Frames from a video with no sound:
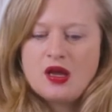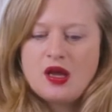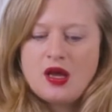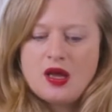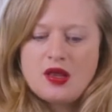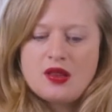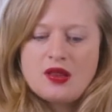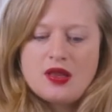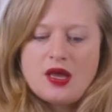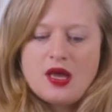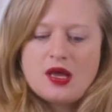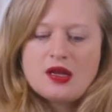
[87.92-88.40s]

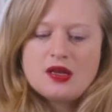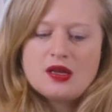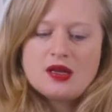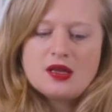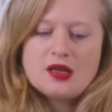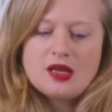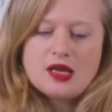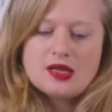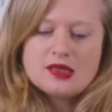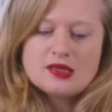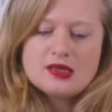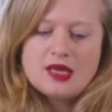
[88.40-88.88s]
And then
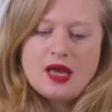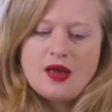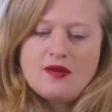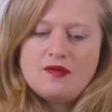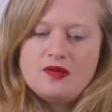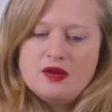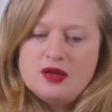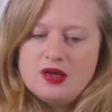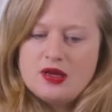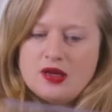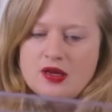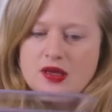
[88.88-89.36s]
let's
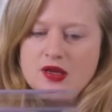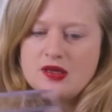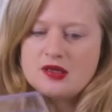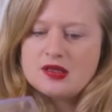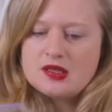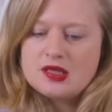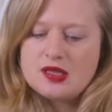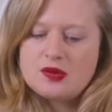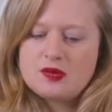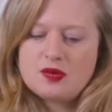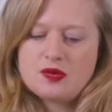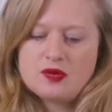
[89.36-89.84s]
have a look
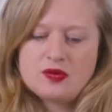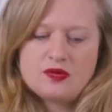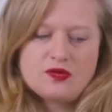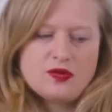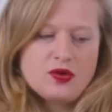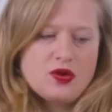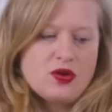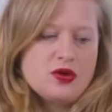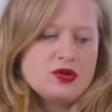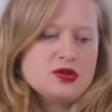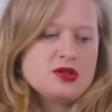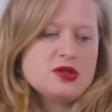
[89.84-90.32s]
and see what
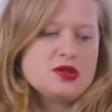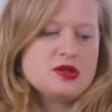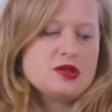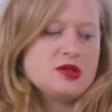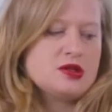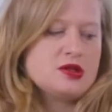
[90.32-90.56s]
we've got.